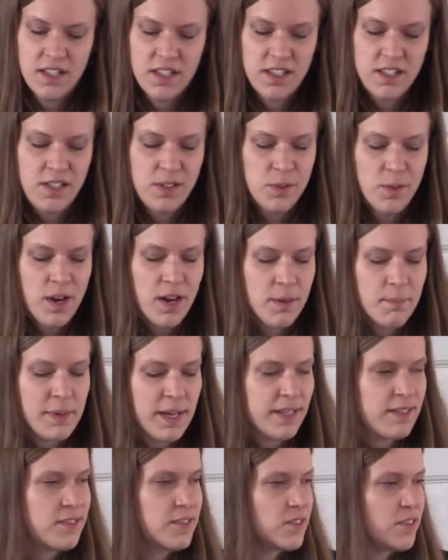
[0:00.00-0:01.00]
You are
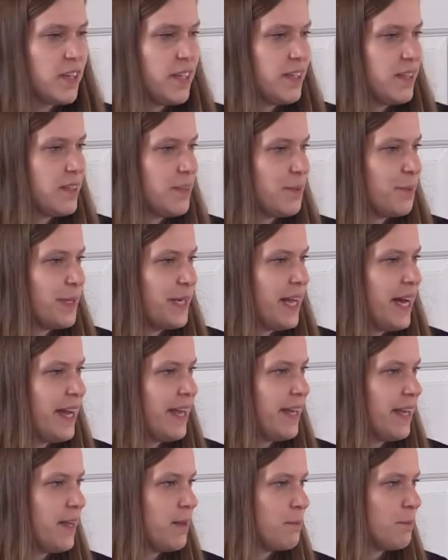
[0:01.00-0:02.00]
my strength when
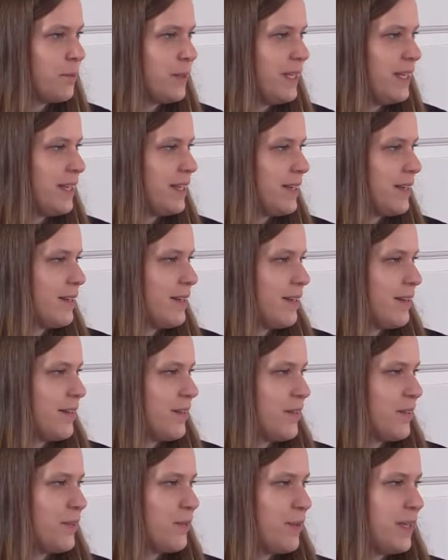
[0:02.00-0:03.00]
I am weak,
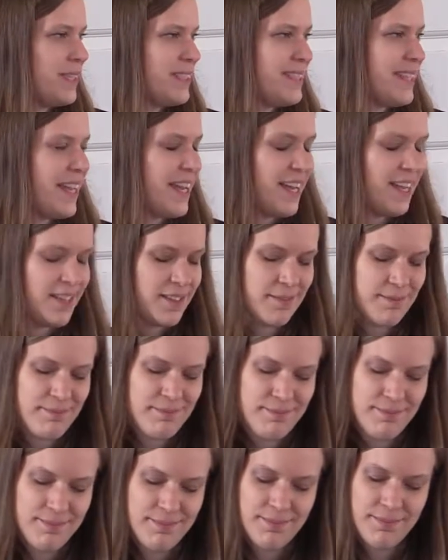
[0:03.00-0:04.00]
he sang.
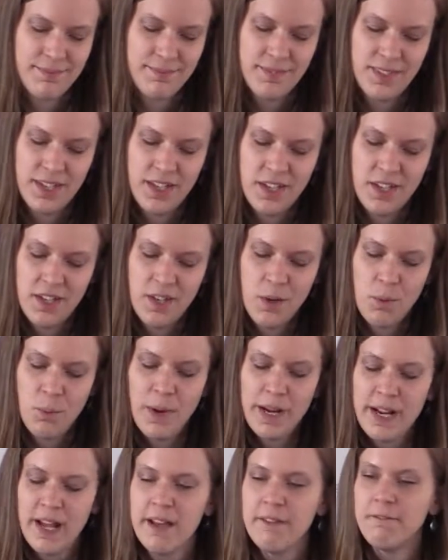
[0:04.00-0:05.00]

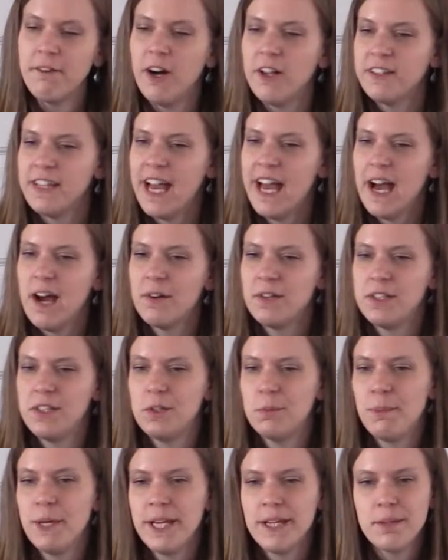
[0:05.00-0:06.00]
When I fall down, you
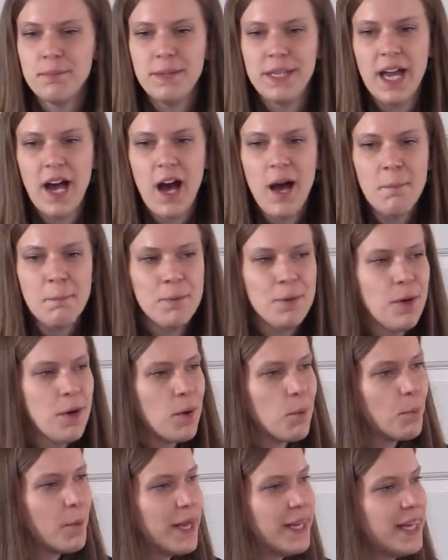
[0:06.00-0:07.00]
pick me up.
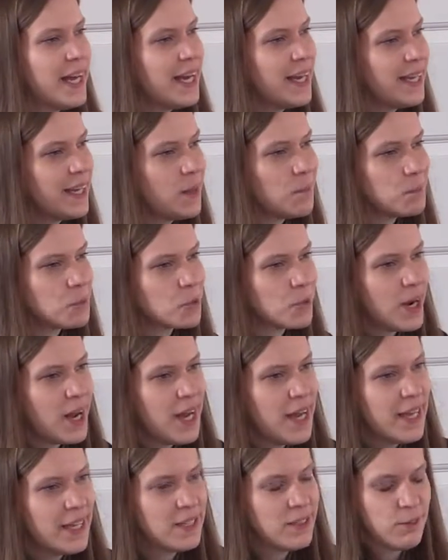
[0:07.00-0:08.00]
When I am
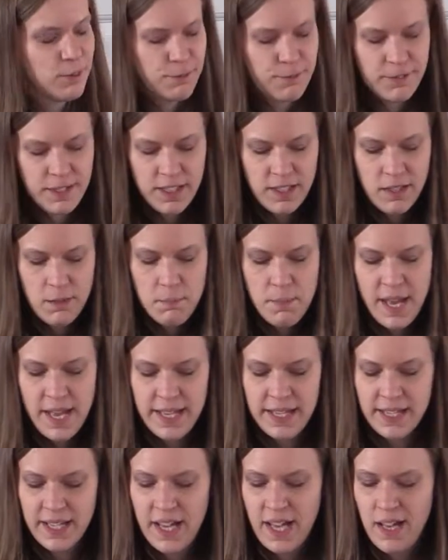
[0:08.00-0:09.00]
dry, you fill
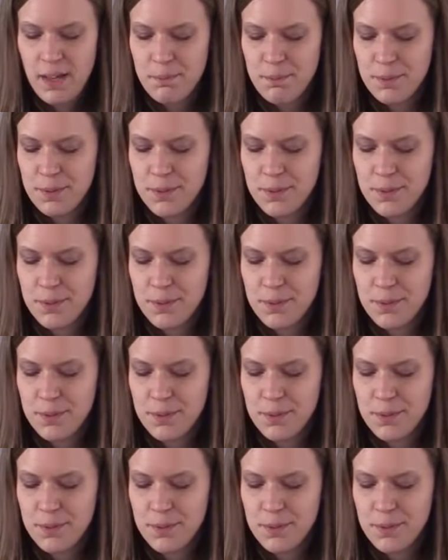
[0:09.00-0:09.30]
my cup.